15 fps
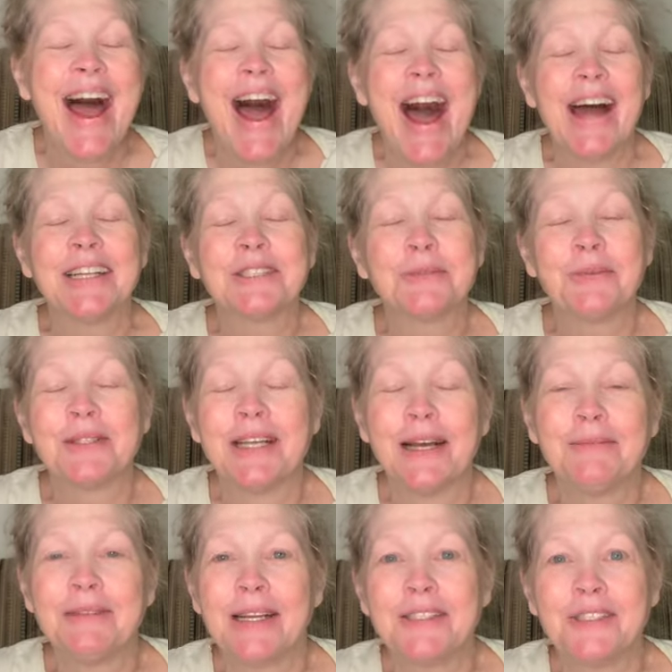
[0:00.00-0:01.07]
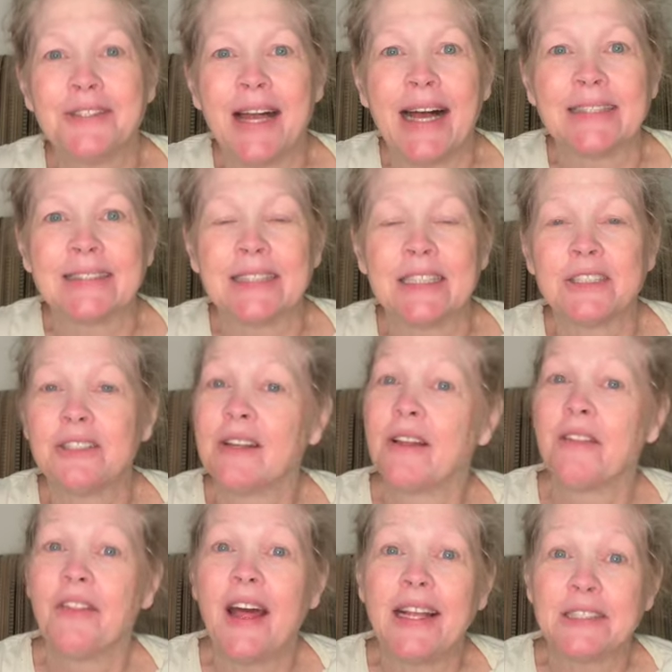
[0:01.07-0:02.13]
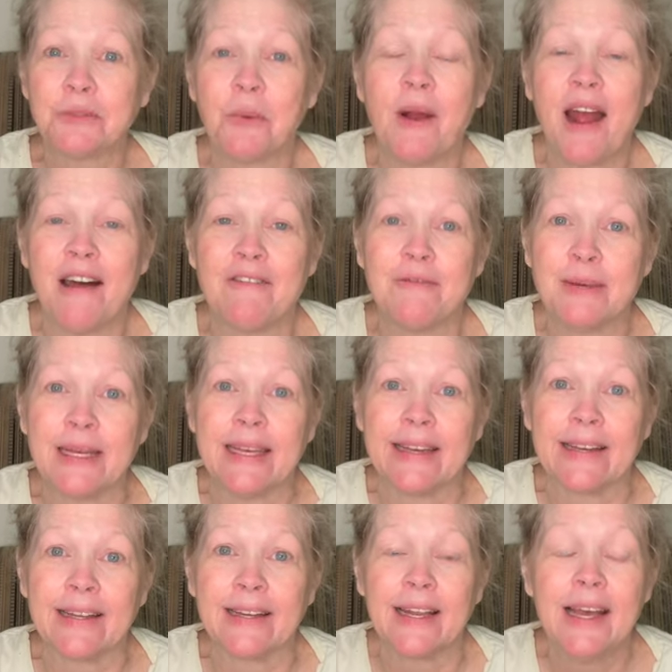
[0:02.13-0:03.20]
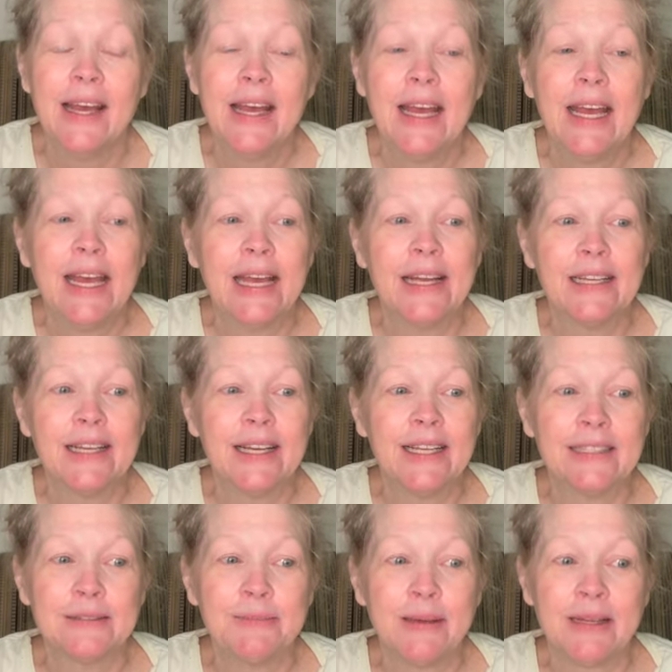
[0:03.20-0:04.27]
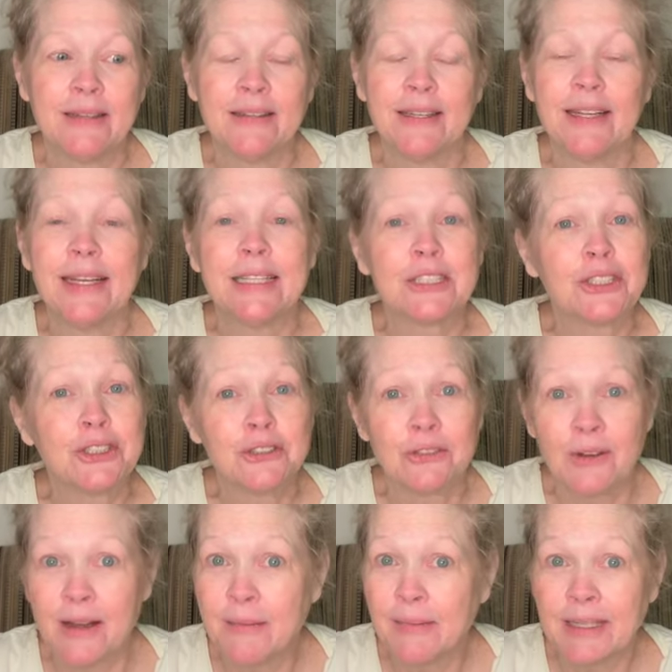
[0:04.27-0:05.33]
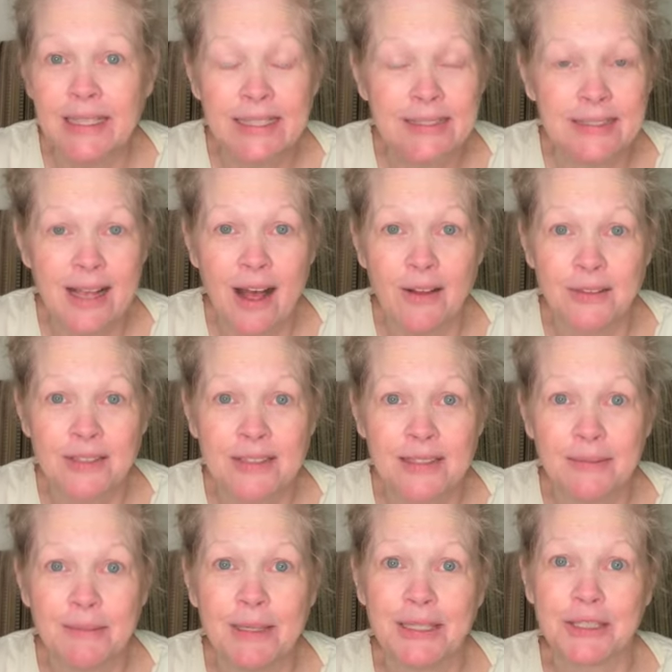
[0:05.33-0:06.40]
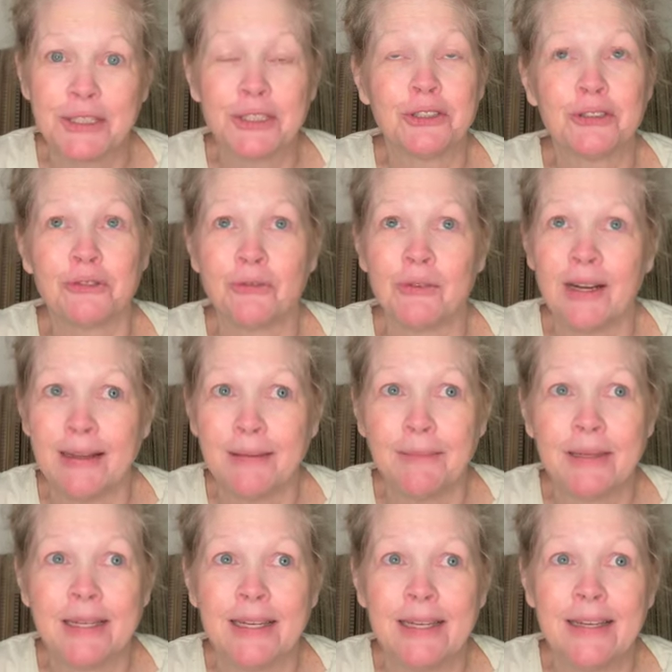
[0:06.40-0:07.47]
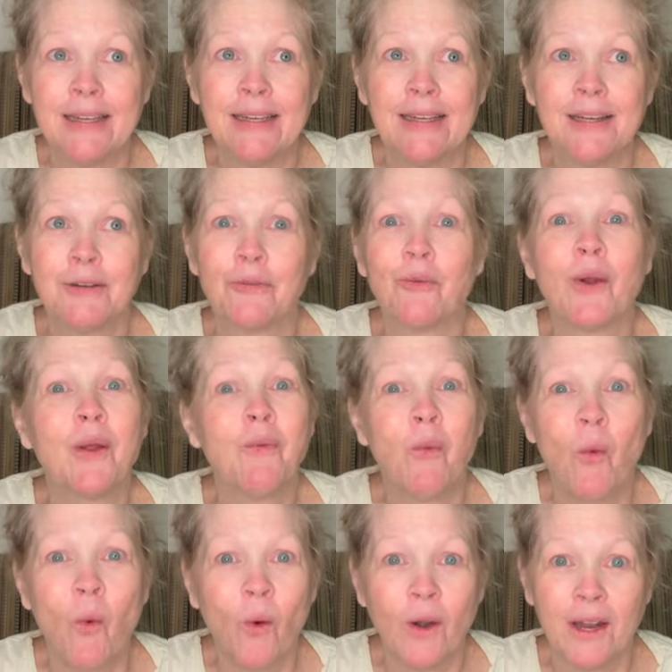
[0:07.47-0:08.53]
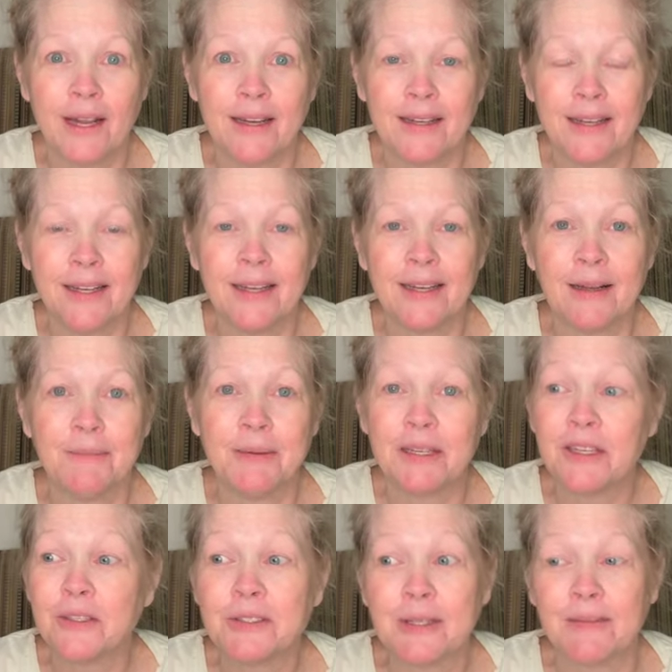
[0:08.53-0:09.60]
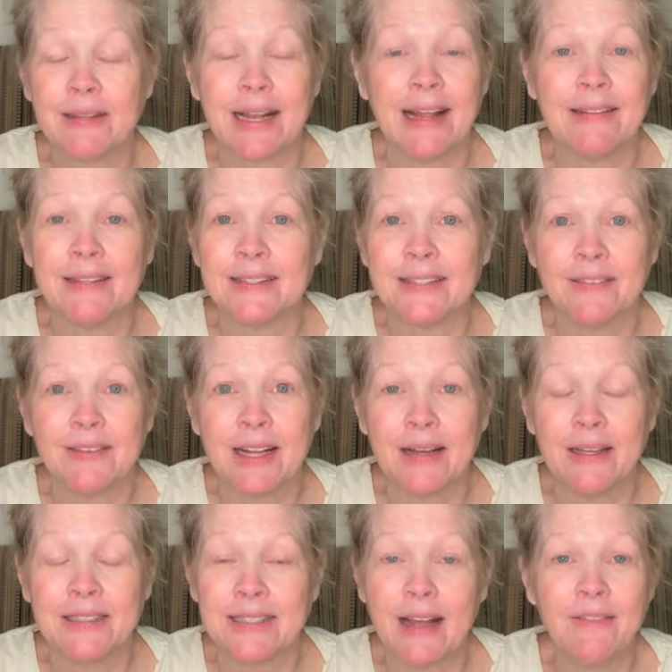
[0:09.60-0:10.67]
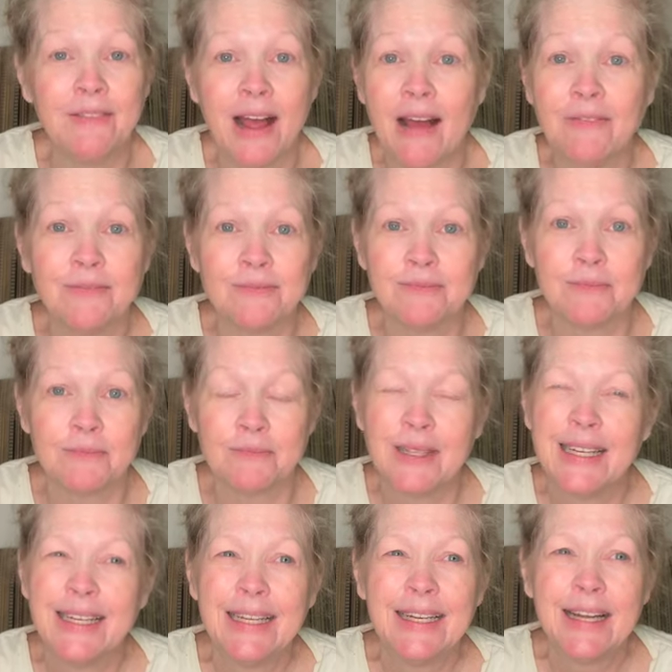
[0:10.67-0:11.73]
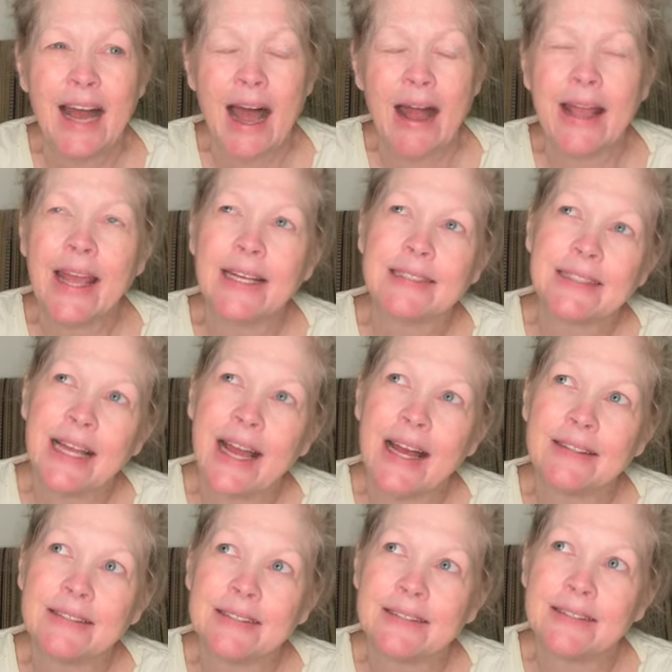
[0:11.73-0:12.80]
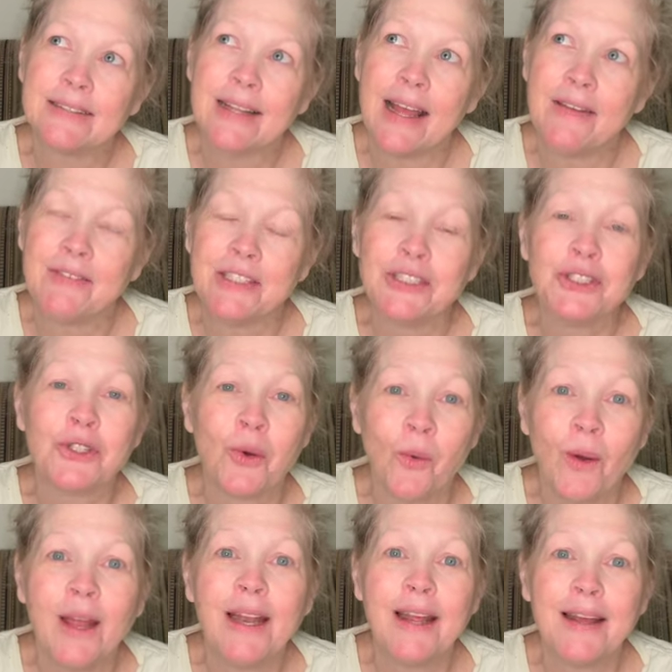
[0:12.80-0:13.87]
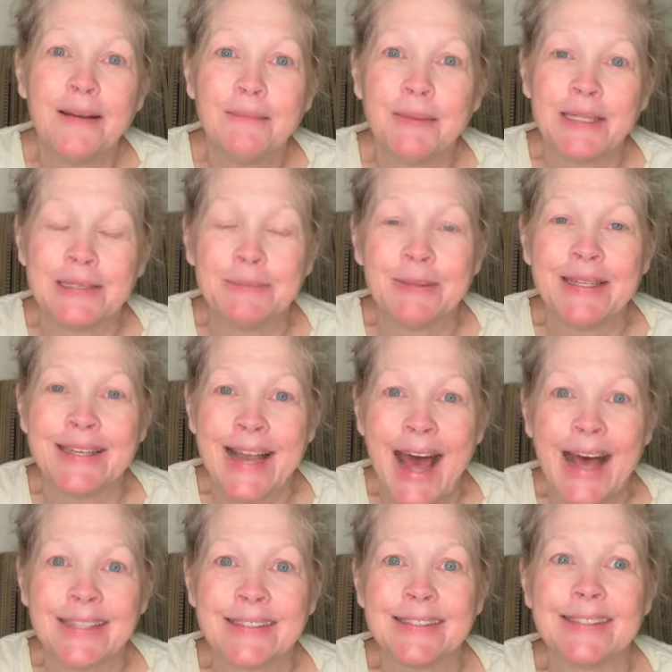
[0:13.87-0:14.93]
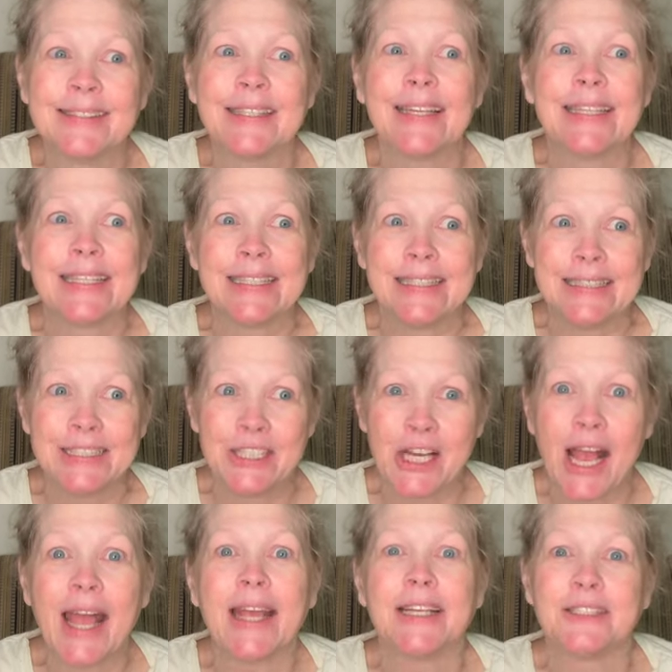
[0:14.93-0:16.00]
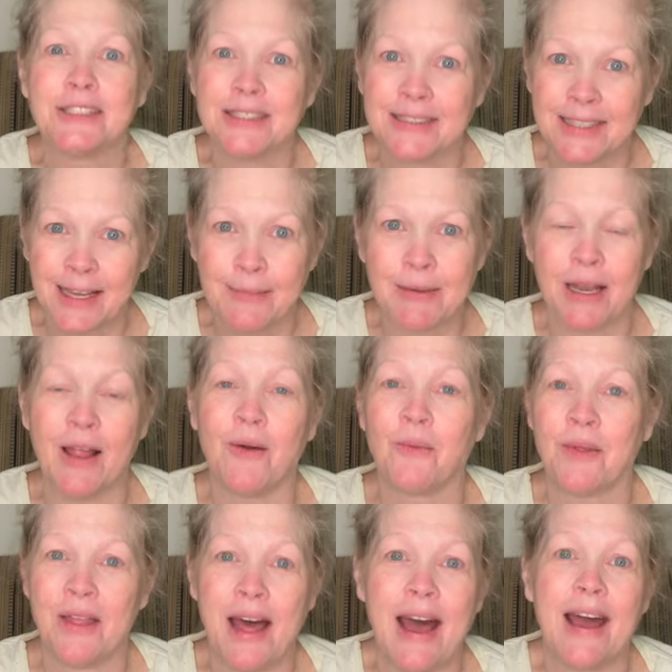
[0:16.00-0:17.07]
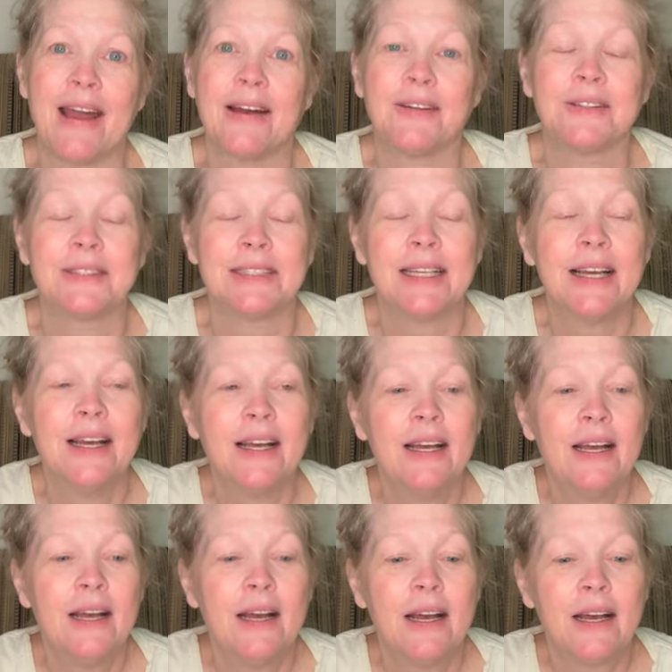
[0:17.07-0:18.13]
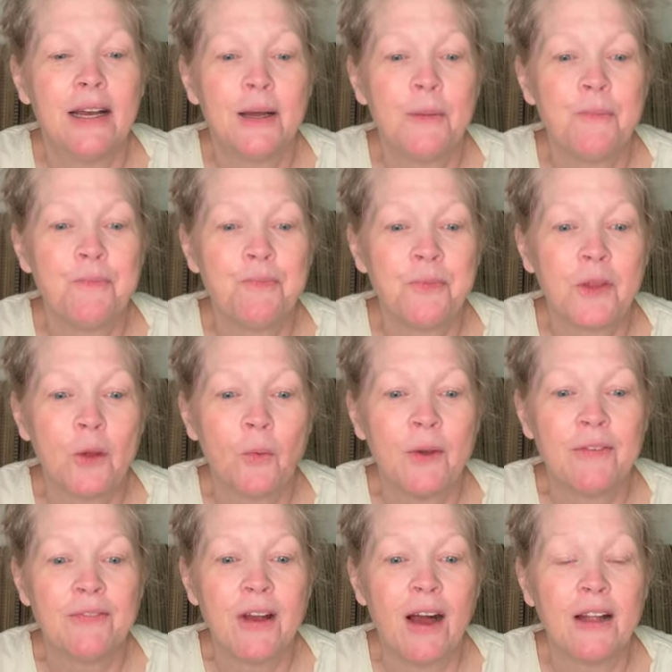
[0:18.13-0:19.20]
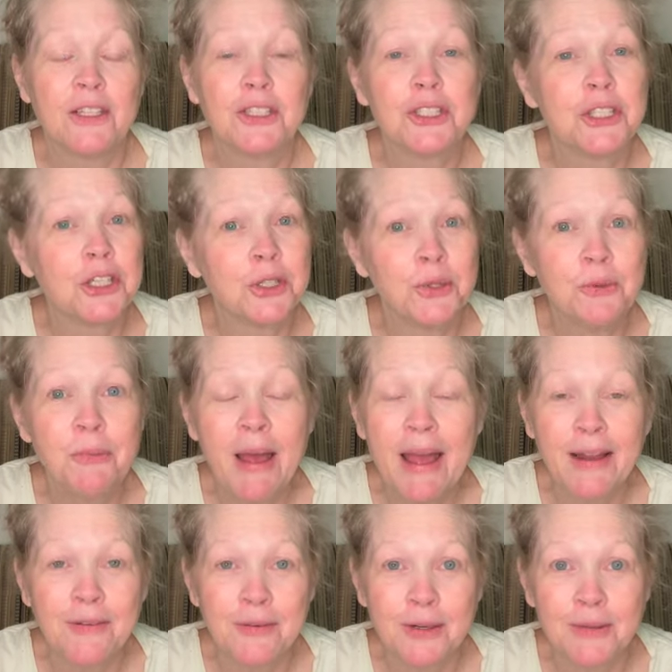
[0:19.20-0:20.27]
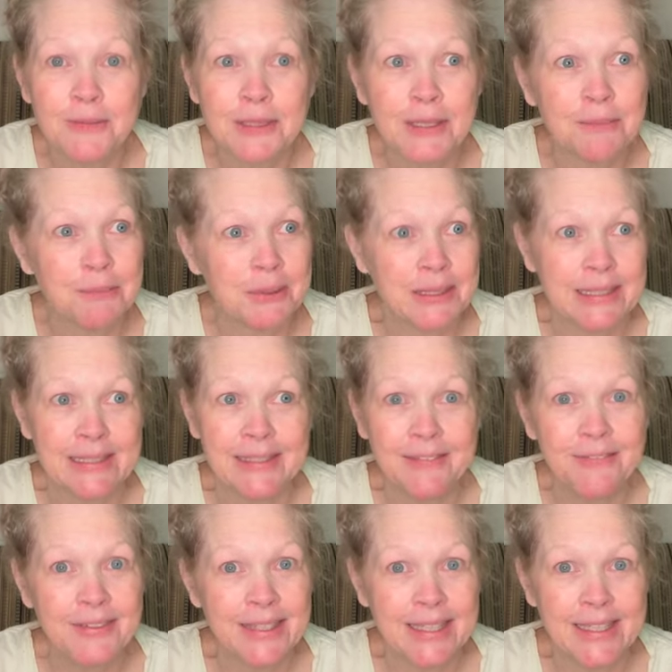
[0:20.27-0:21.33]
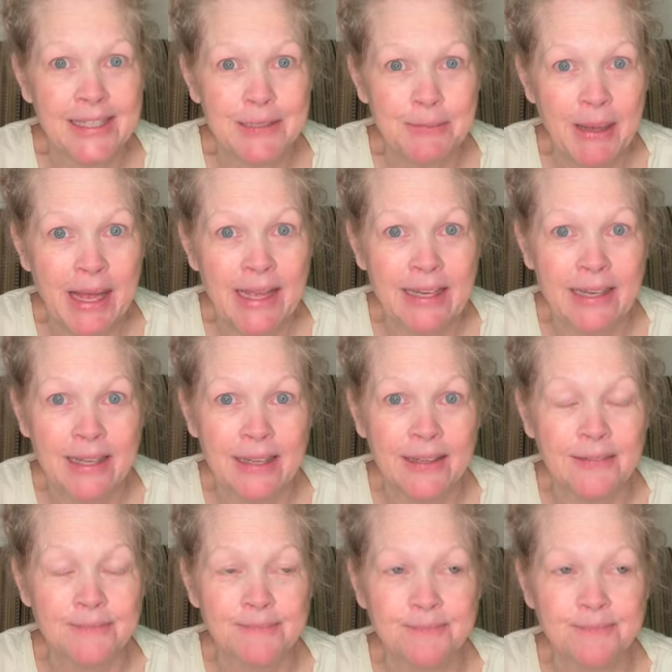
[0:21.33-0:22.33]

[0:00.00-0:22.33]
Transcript: I just wanted to update you guys to let you know that's where I've been. It has been extremely exhausting, but extremely rewarding to get up and do something like this every day. Because I can't say I have enjoyed it, but it's been nice to see the change that's coming along with the house. We've got 2 bedrooms completely finished painting,